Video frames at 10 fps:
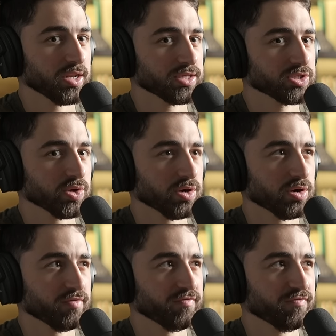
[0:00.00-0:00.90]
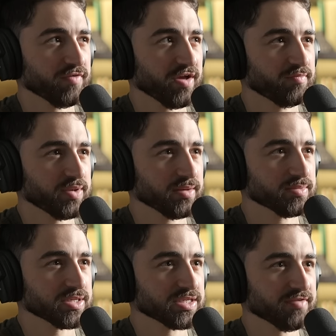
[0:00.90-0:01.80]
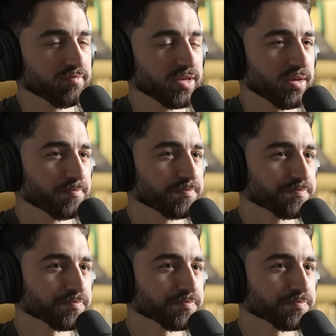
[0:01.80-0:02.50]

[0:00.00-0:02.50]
nights are five p.m. to seven p.m.